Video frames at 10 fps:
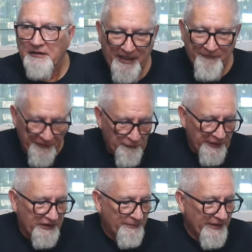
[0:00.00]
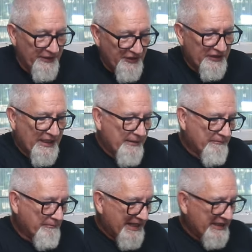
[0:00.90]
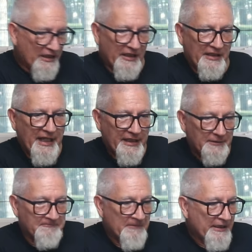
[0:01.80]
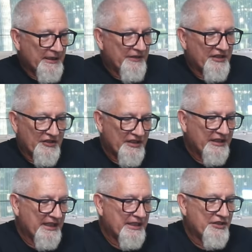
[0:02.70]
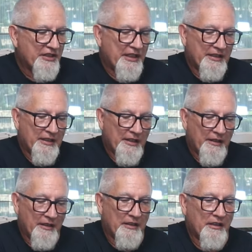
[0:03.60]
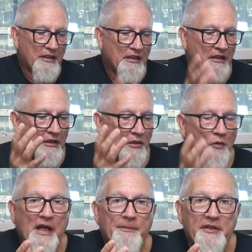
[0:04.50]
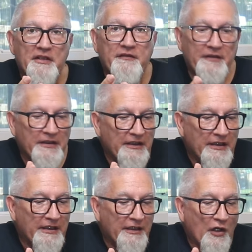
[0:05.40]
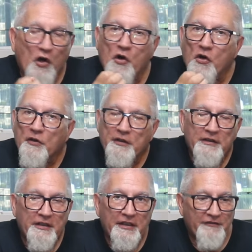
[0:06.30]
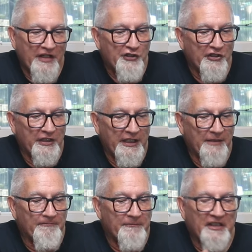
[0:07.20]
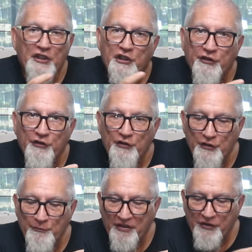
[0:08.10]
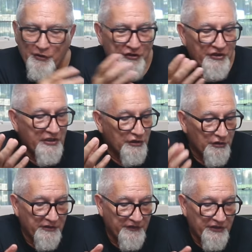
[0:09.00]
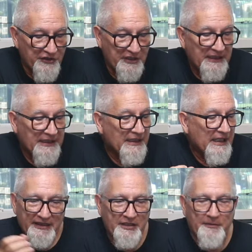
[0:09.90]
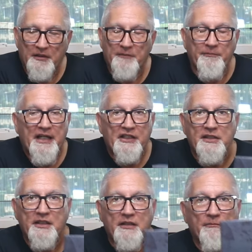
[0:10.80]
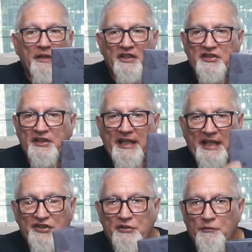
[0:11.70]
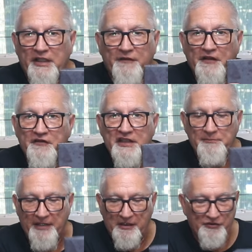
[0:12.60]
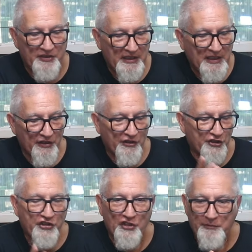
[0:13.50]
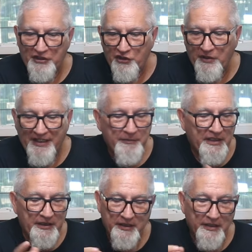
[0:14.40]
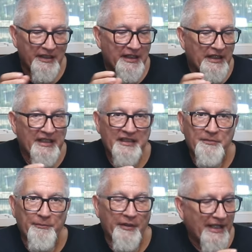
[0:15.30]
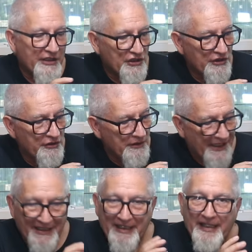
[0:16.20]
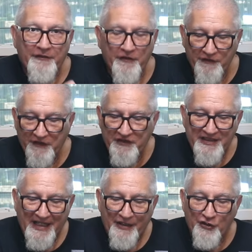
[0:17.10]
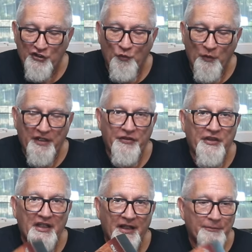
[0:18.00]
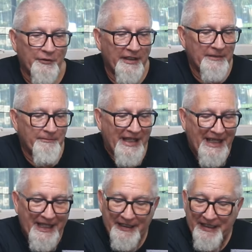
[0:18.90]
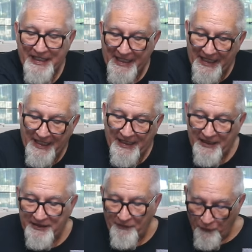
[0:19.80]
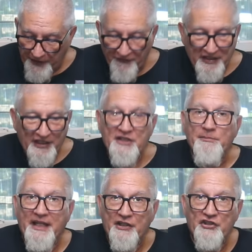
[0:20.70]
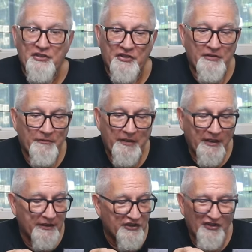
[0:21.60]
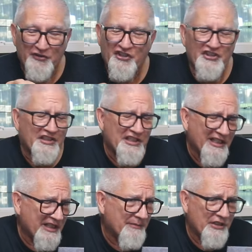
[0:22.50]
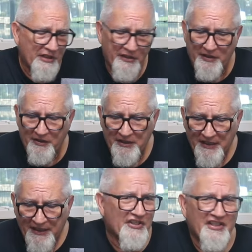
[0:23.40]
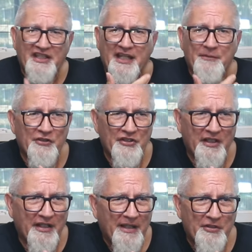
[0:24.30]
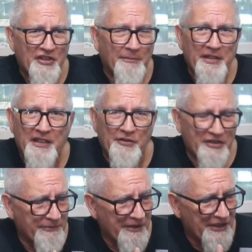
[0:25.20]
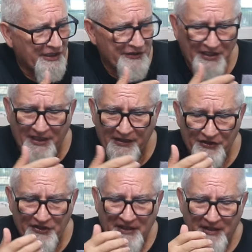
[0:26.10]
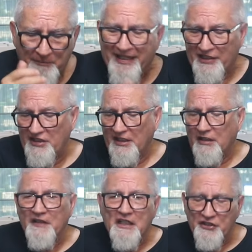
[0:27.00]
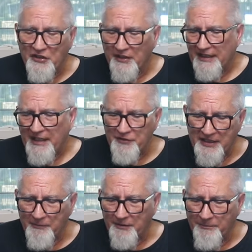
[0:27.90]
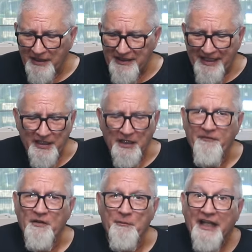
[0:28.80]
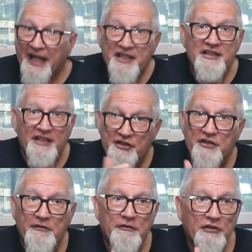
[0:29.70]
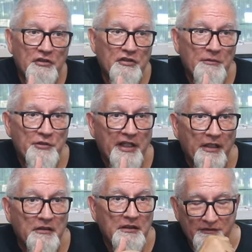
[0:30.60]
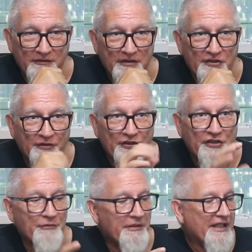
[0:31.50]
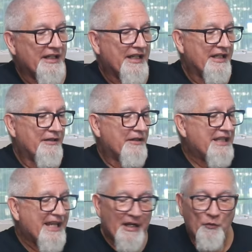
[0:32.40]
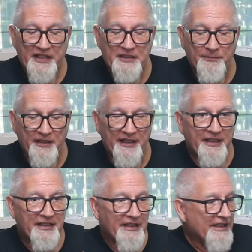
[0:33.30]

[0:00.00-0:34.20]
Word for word: I've been wanting to play this game, Machina Arcana. This, again, is a cooperative horror adventure game in the Cthulhu Mythos universe. This box, this thing has to weigh 15 pounds. There's so much crammed in here. It's brand new. I got it for $50 with the upgrade pack and one of the expansions. Uh, so just a ton of material. This game was uh, MSRP was up around $100 by itself. So I, I was able to pick that up from a guy that does a YouTube channel. He sold this to me and I can't wait to play it.